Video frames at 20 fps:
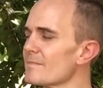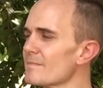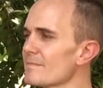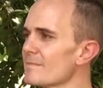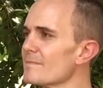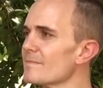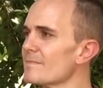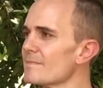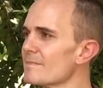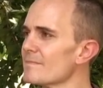
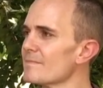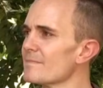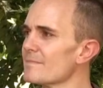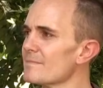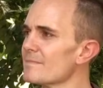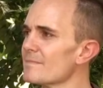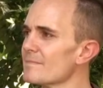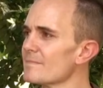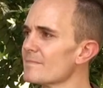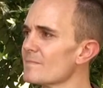
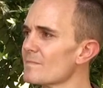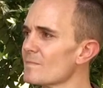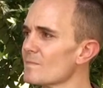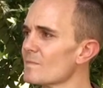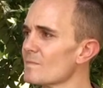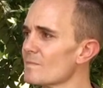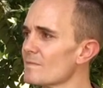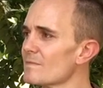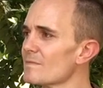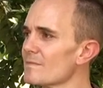
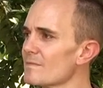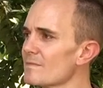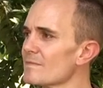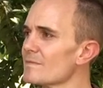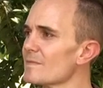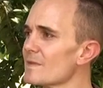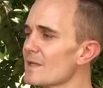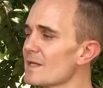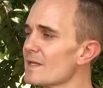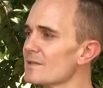
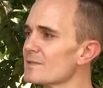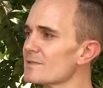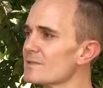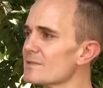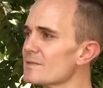No words are spoken by the person on screen.